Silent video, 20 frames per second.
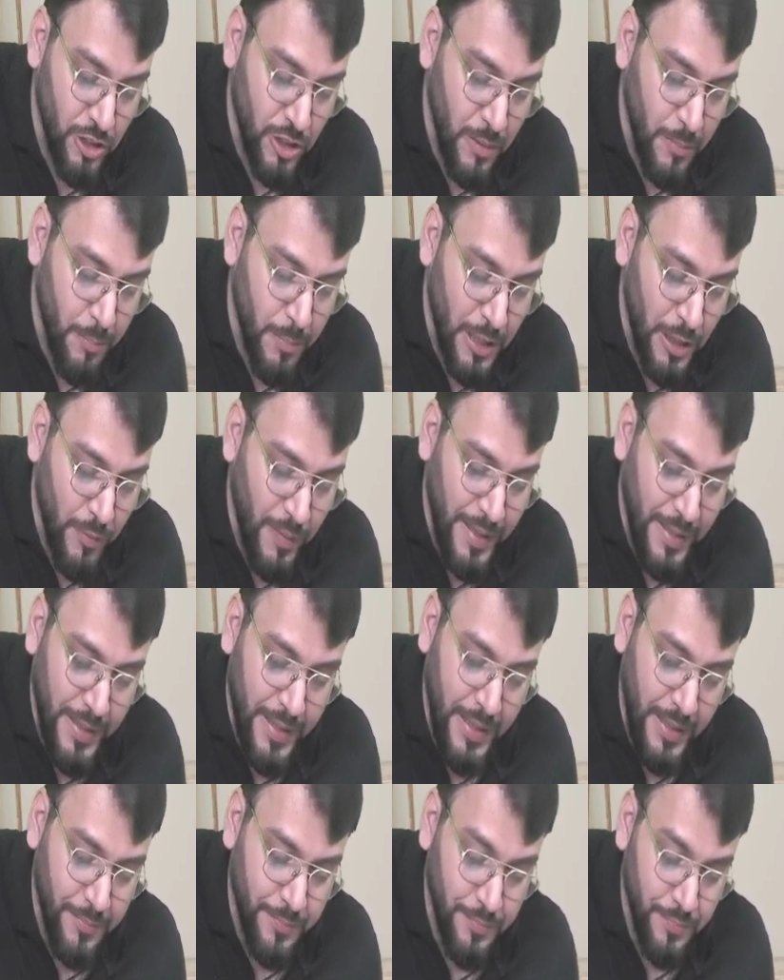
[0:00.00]
number
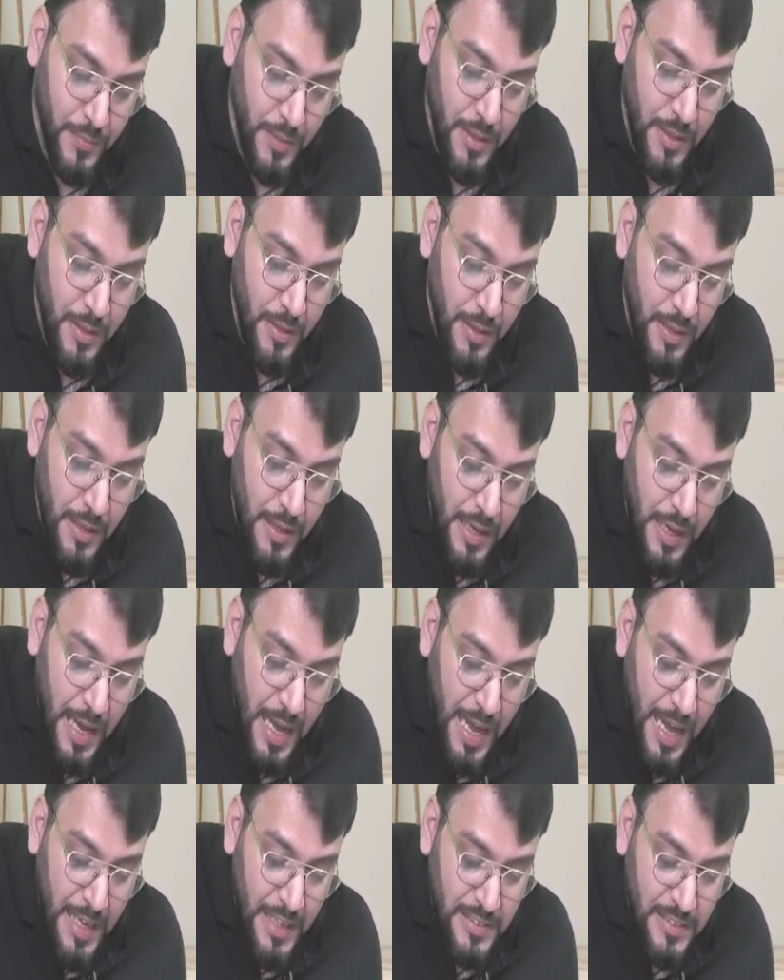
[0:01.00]
20.
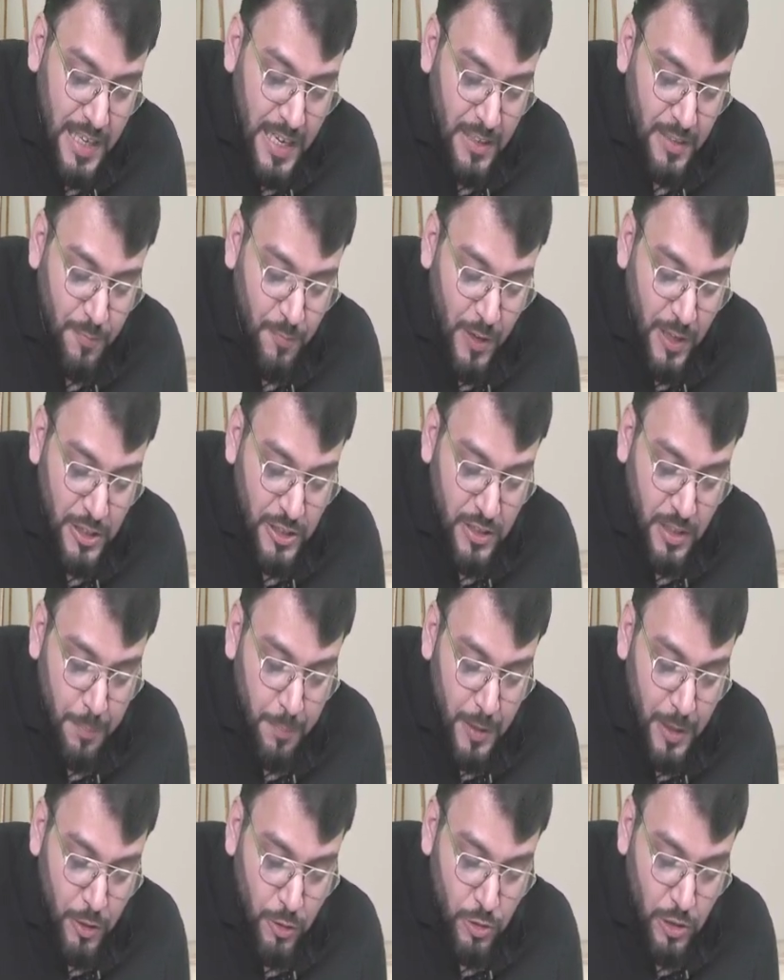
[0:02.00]
As at 1st
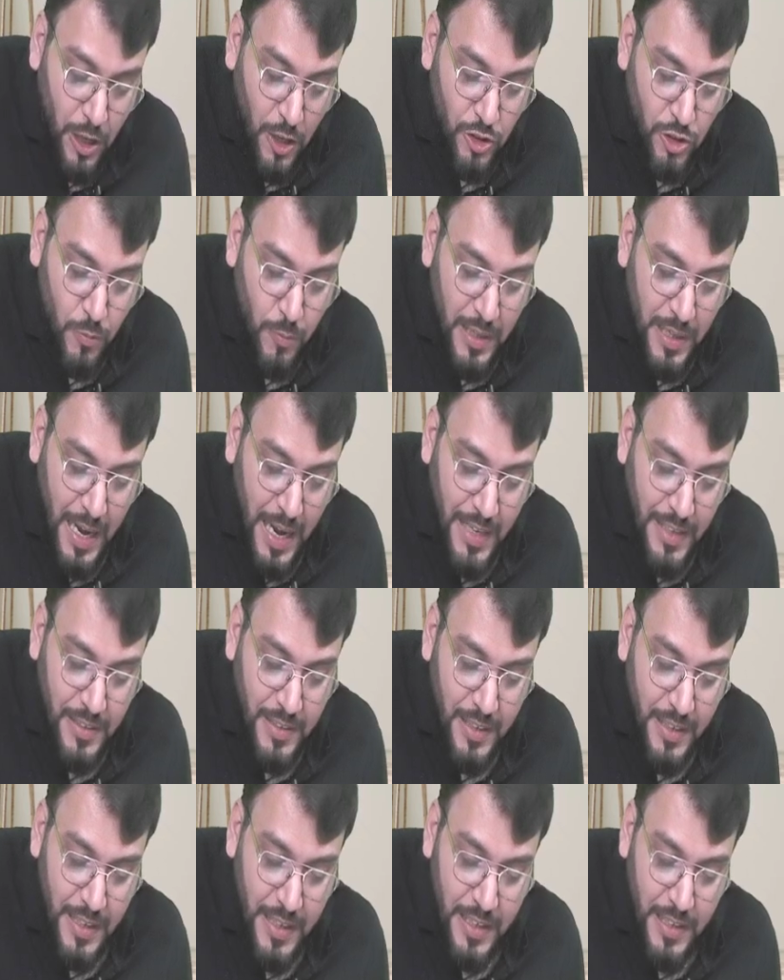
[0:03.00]
April 2001,
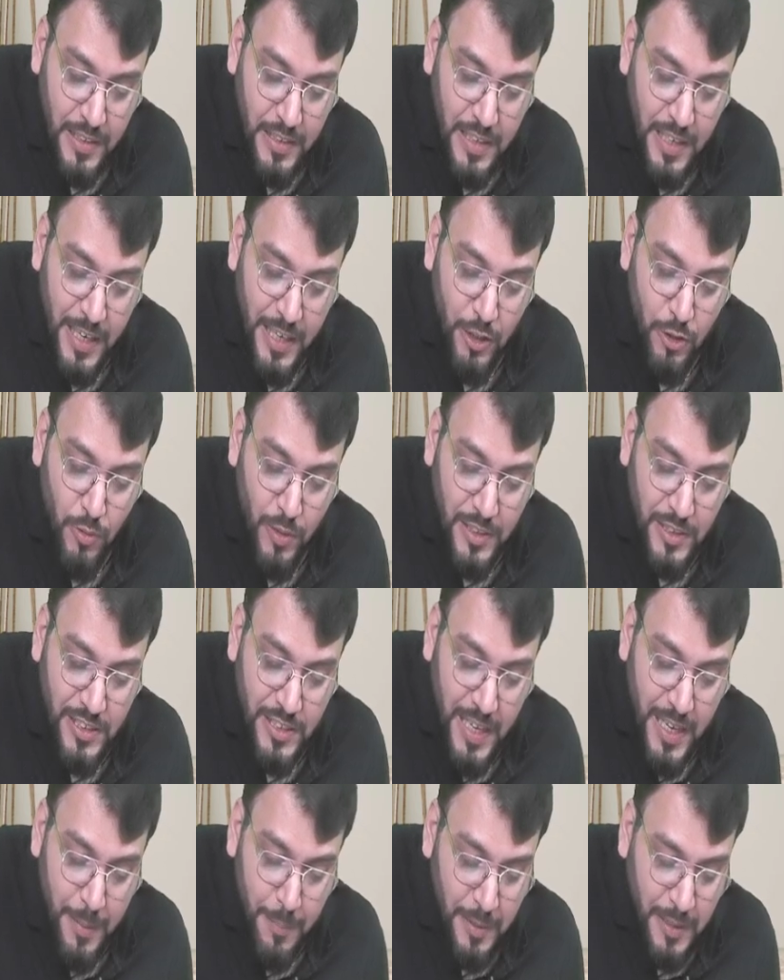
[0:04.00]
entity enter into a
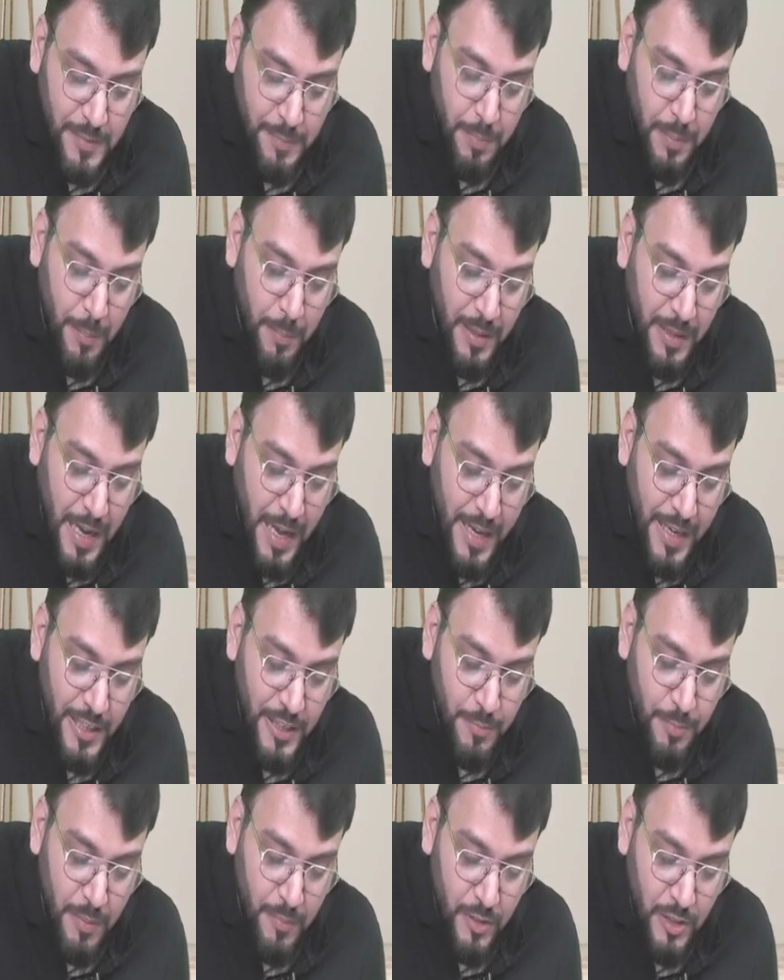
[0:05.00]
share-based payment
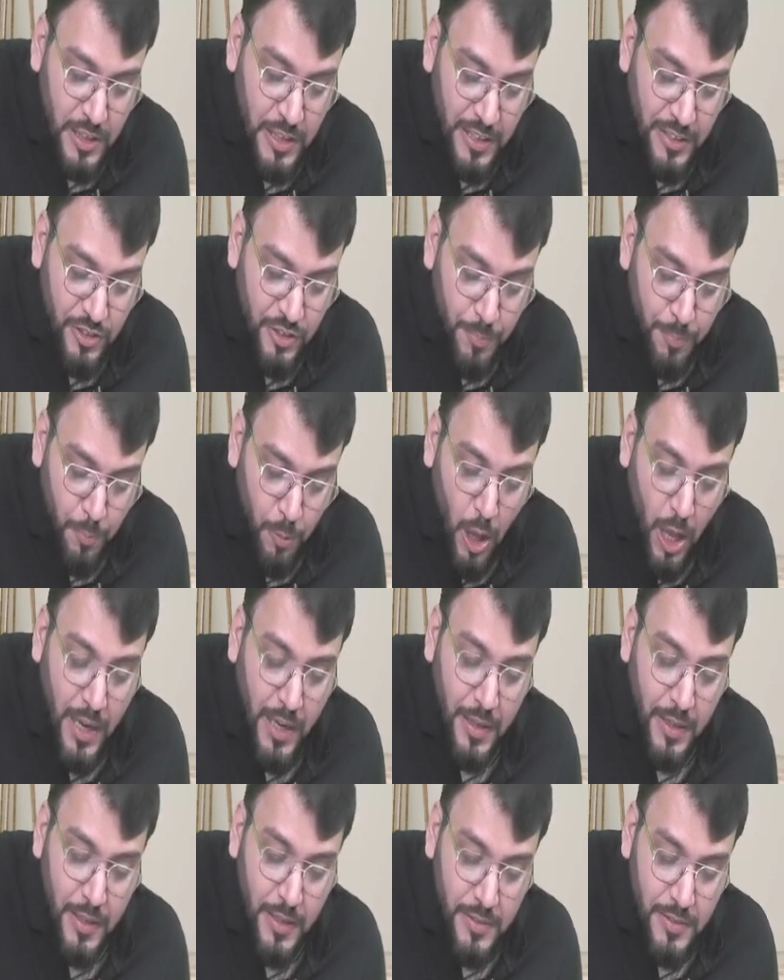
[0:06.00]
arrangement with this employee.
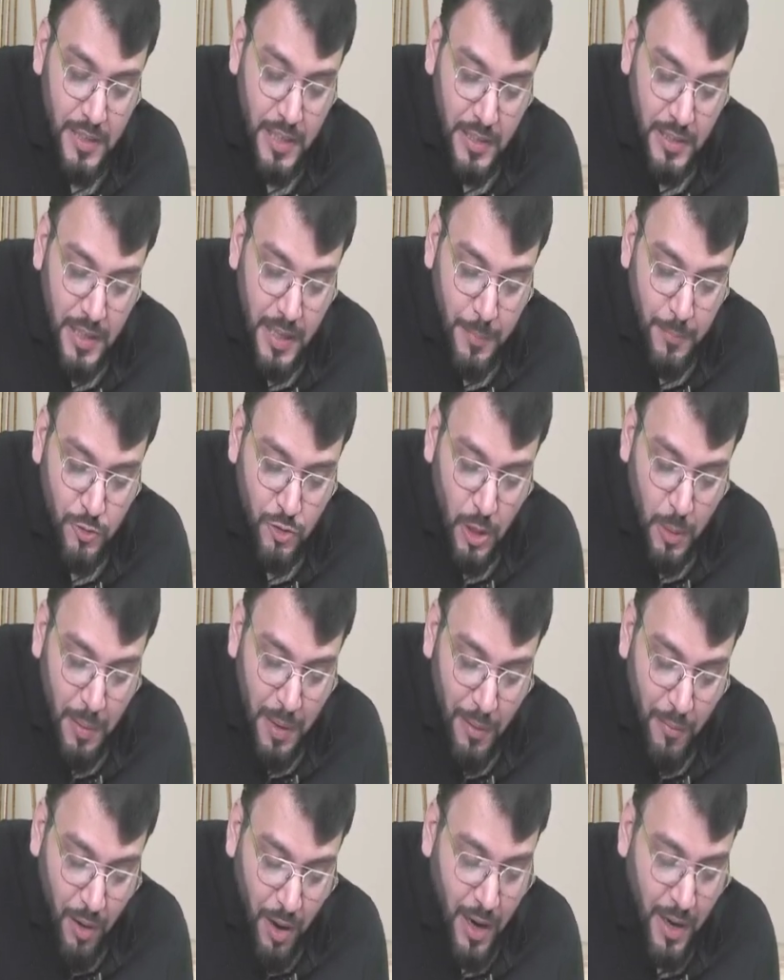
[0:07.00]
The terms of
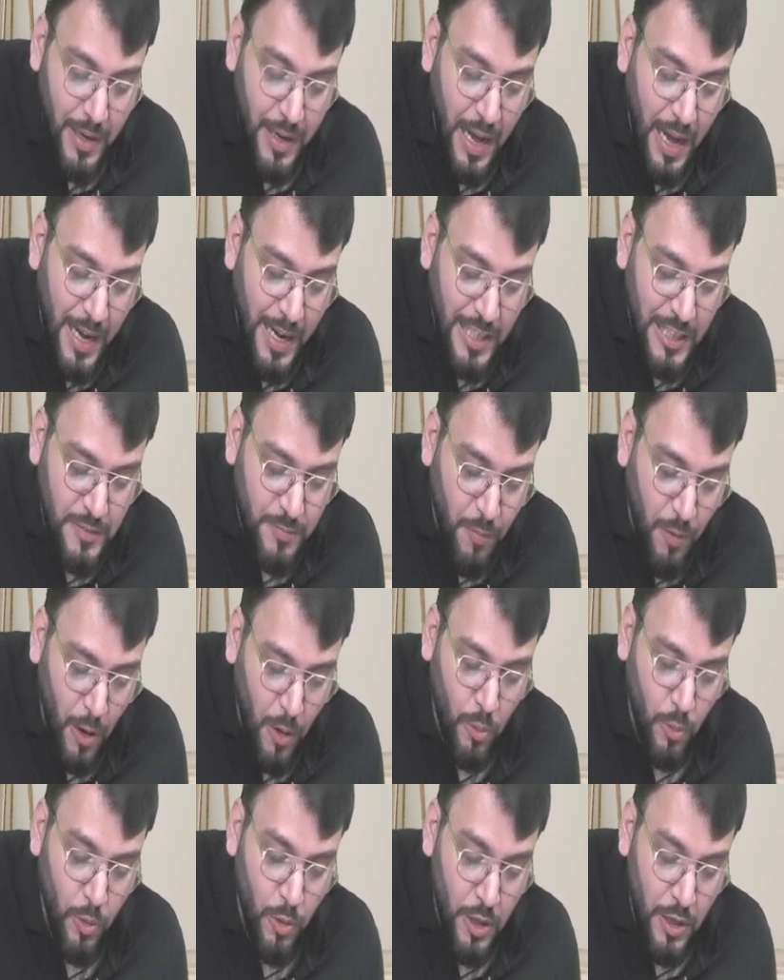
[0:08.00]
award are as
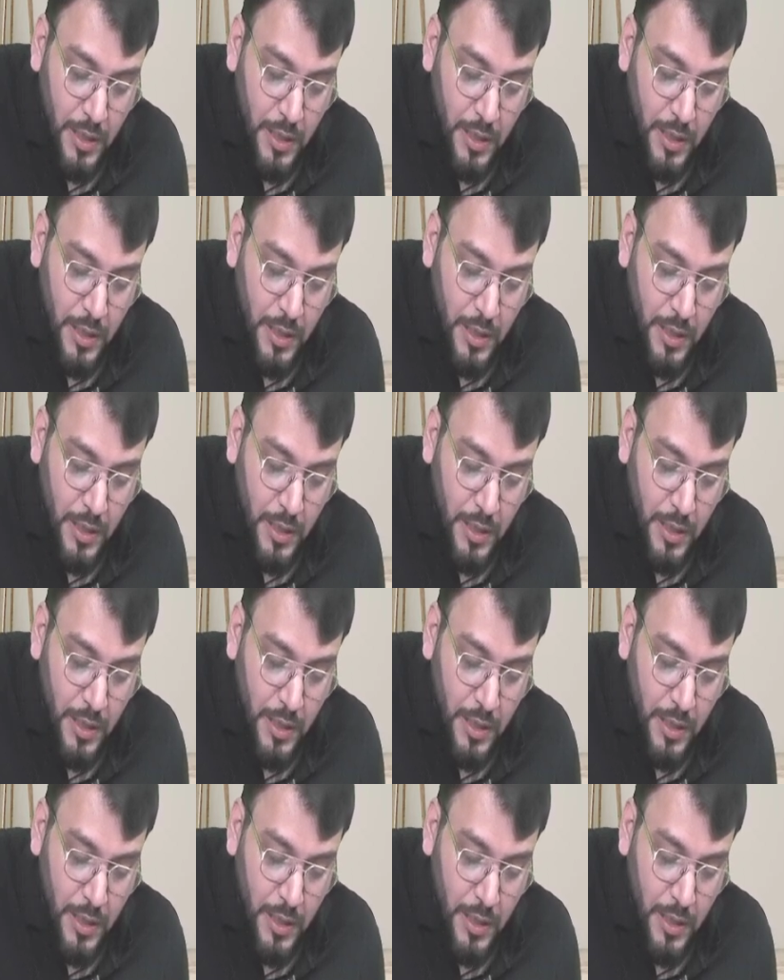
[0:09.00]
follow.